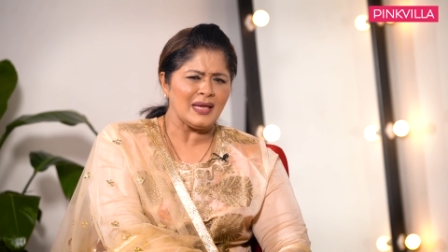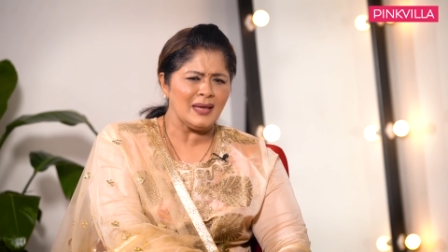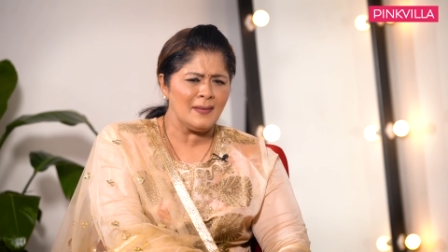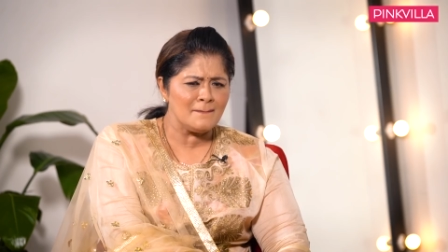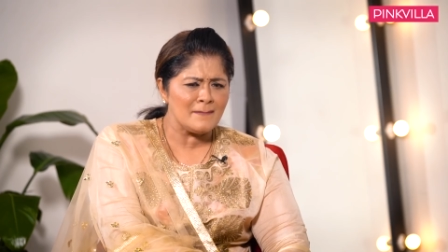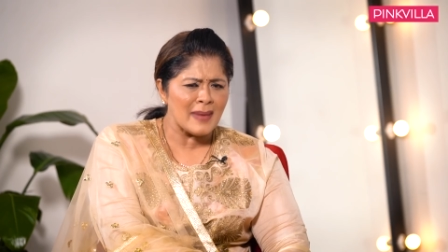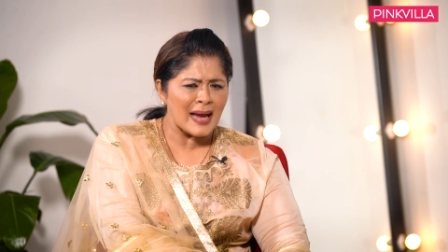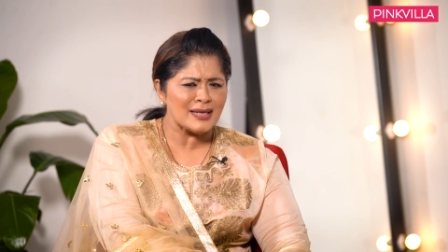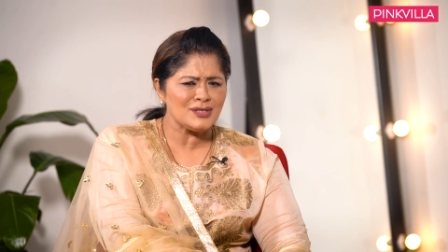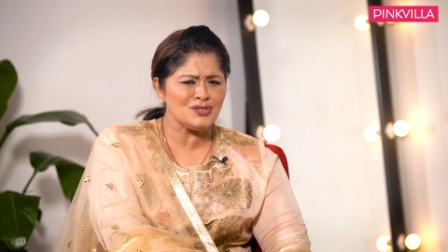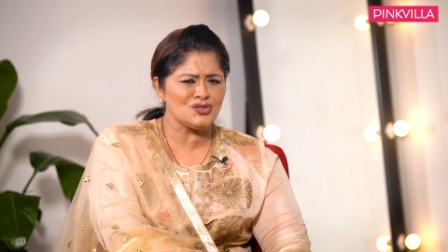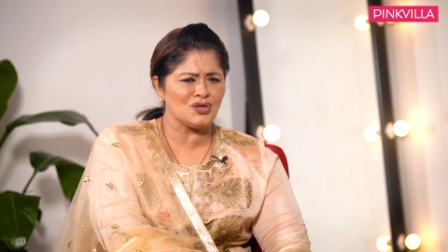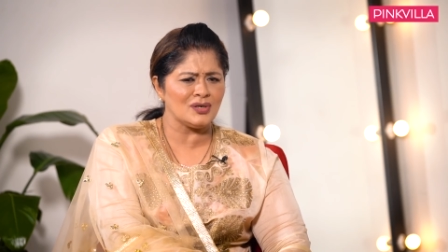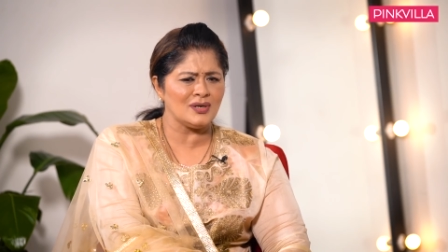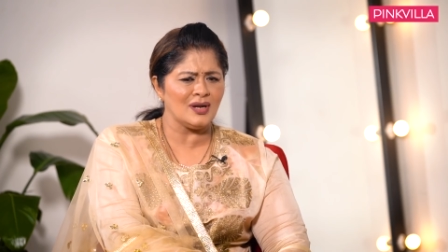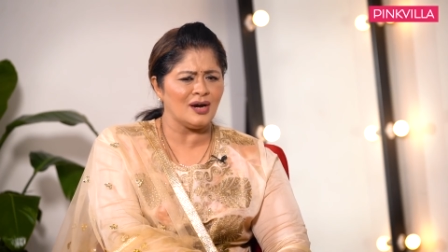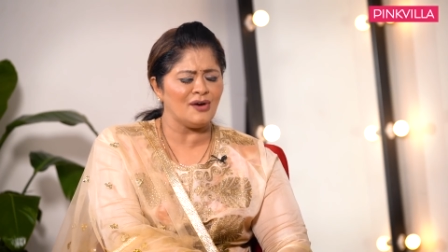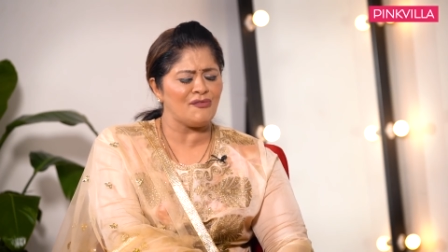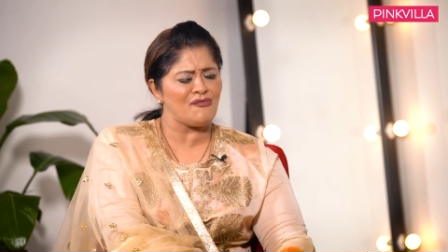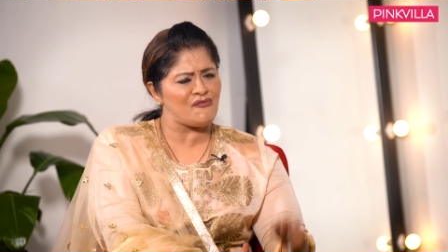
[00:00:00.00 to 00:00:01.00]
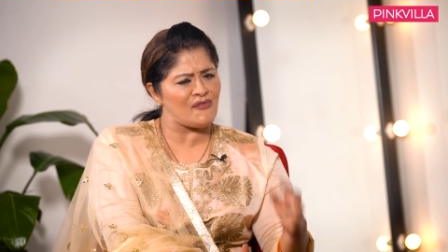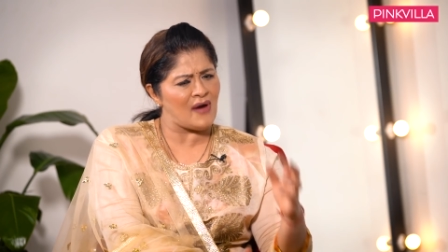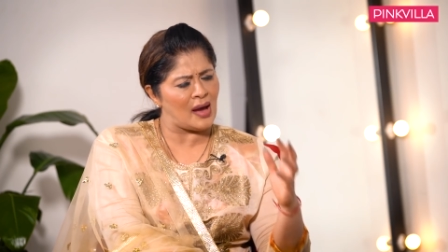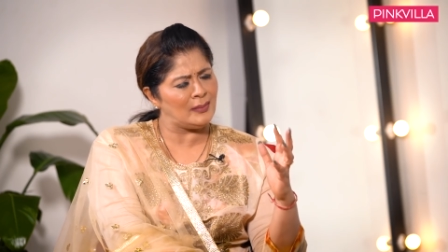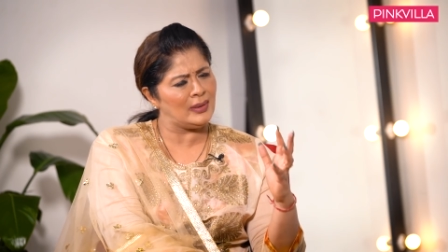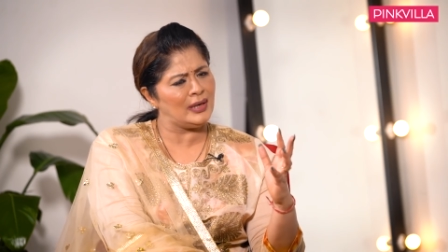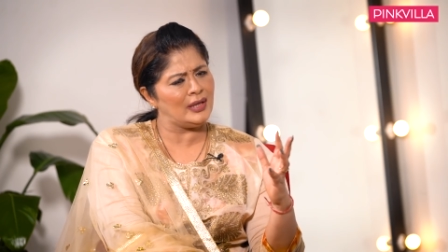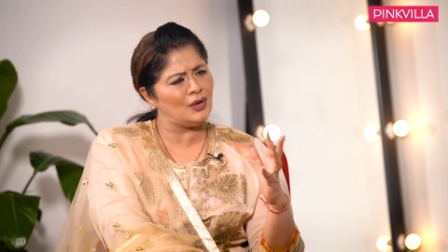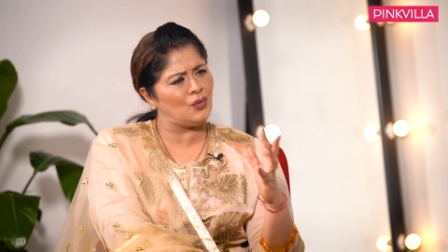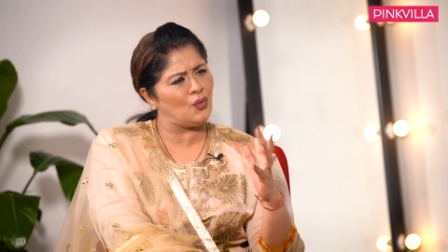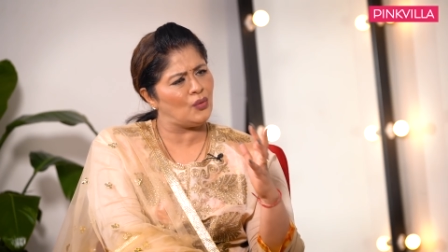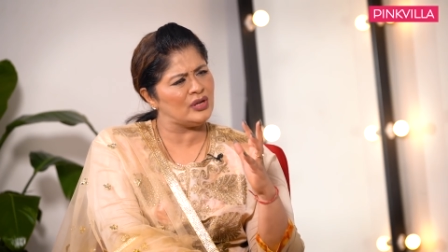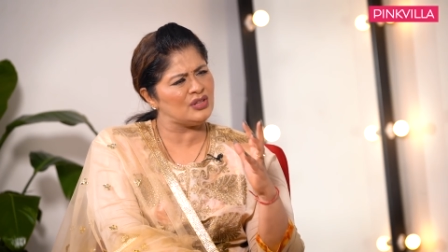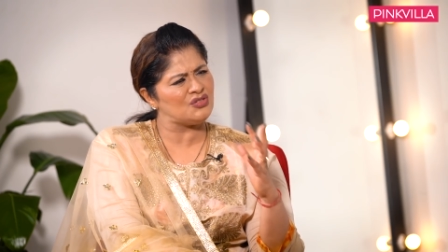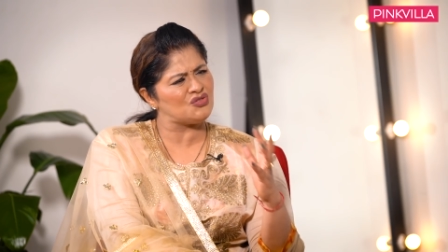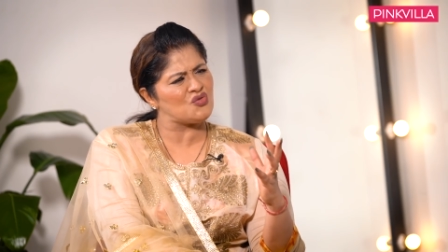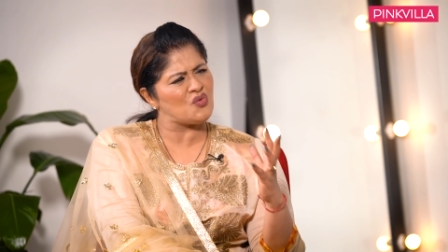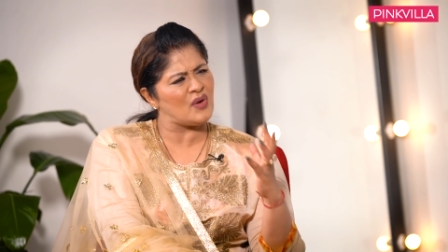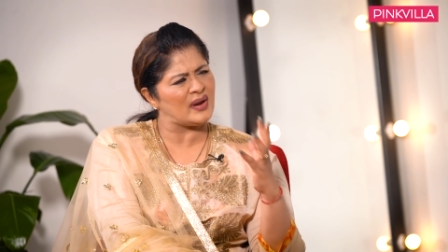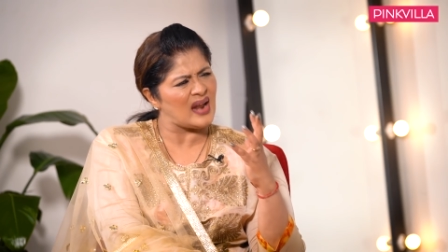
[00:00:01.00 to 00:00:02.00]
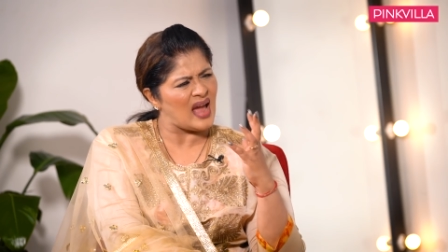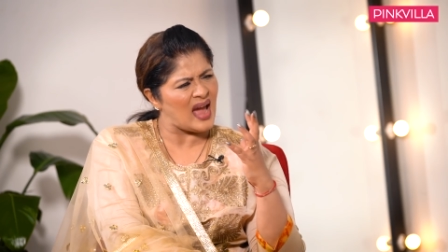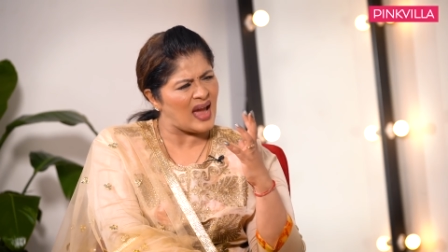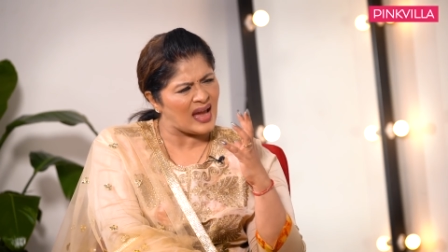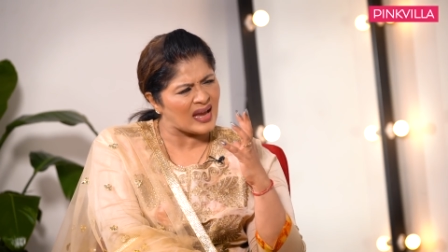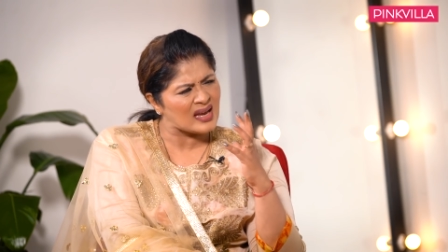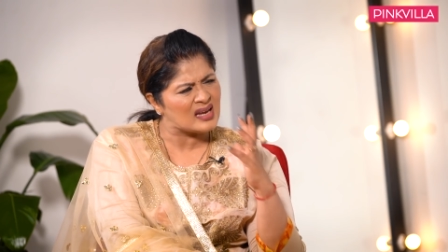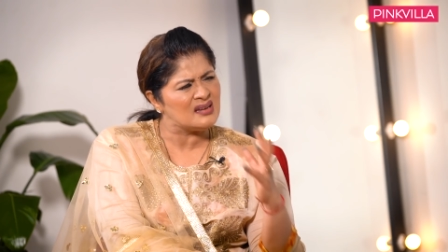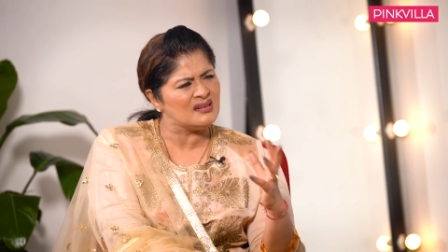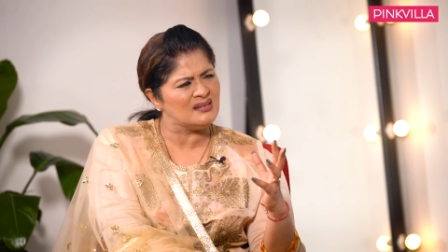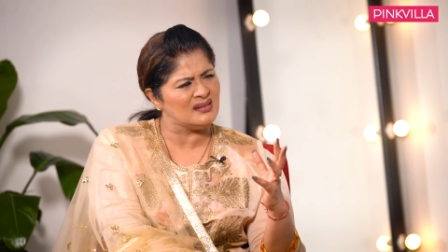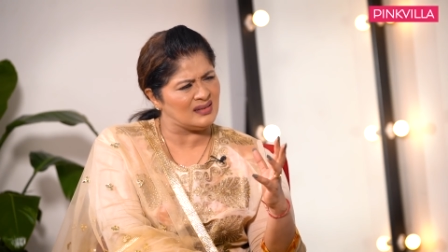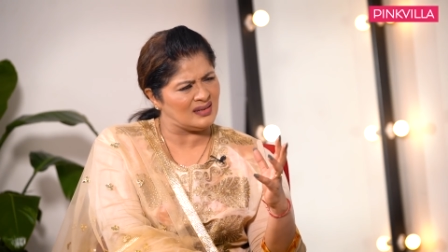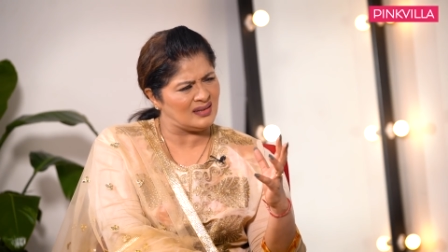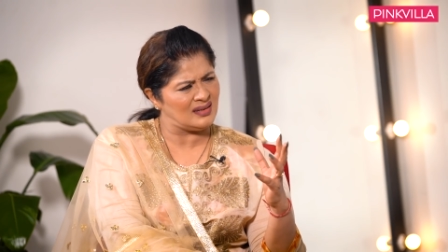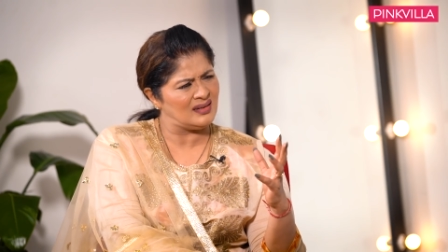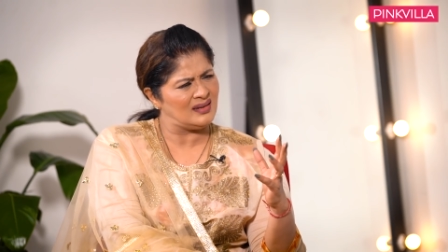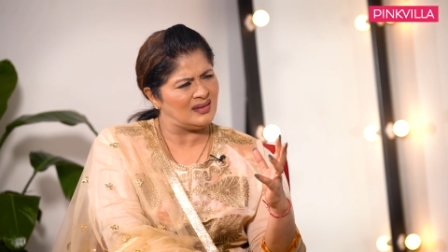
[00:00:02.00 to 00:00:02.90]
imagine a family going through an agony